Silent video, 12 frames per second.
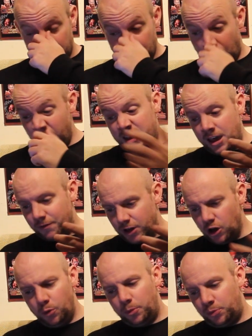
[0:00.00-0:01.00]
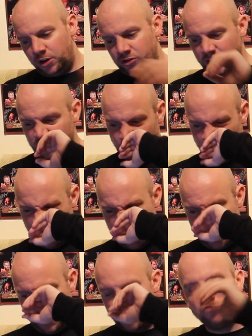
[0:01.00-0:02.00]
I like Kevin Gill, but Prazak's
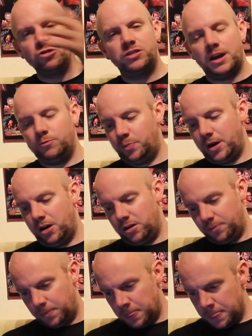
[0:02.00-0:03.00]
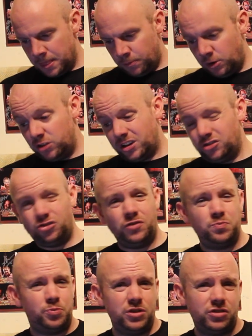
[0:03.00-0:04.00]
100 times better. Prazak, just
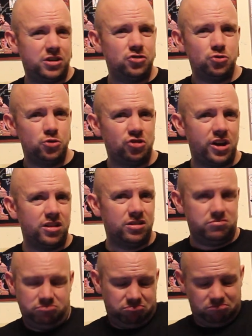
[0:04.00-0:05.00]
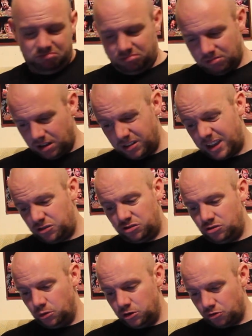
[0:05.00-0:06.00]
have Prazak and Joey Janela.
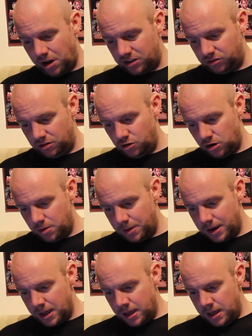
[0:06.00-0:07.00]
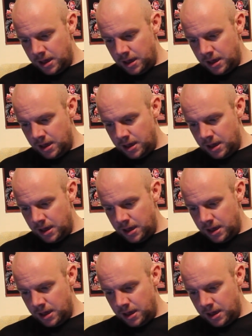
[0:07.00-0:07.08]
Unless Joey's wrestling, you know what I mean?